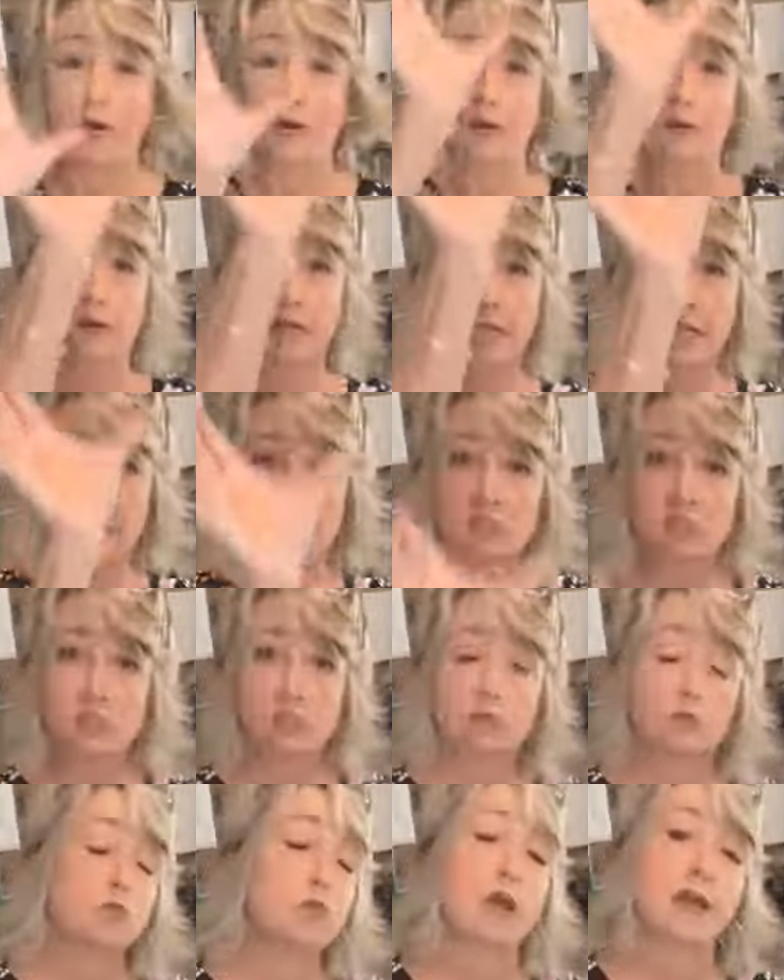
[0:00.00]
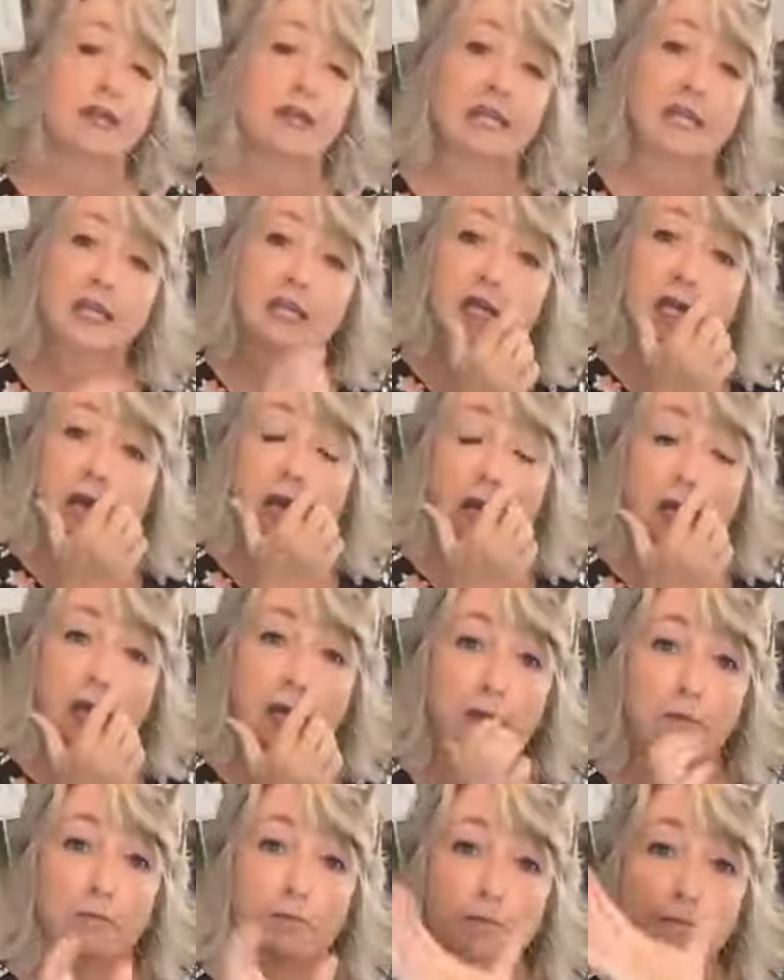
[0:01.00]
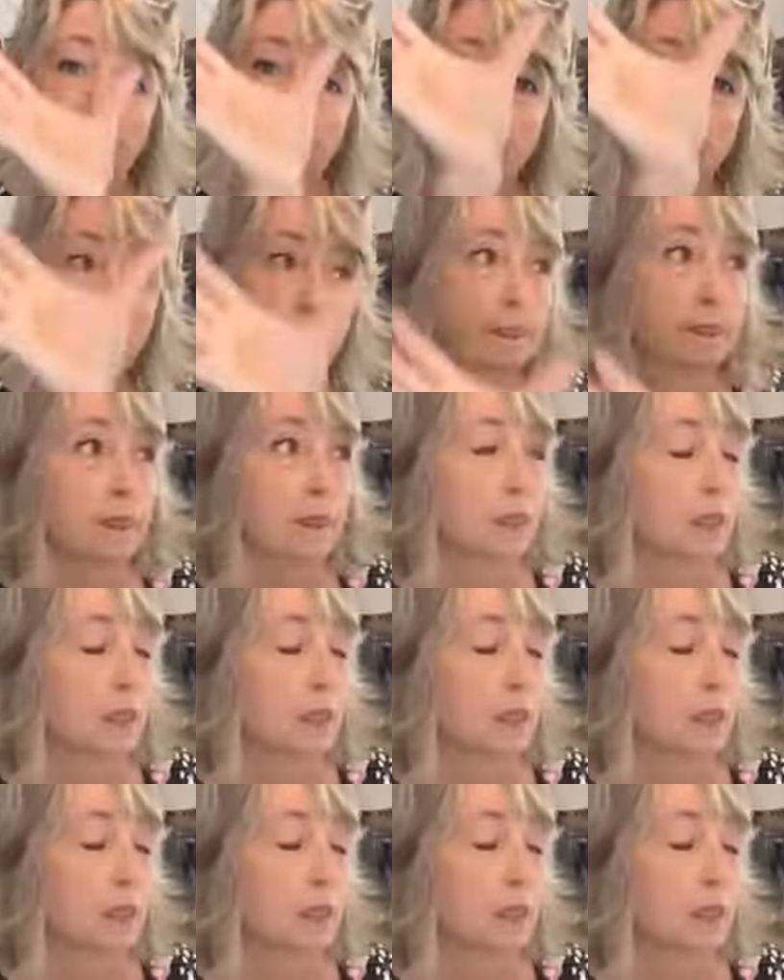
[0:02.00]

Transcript: where it's running um,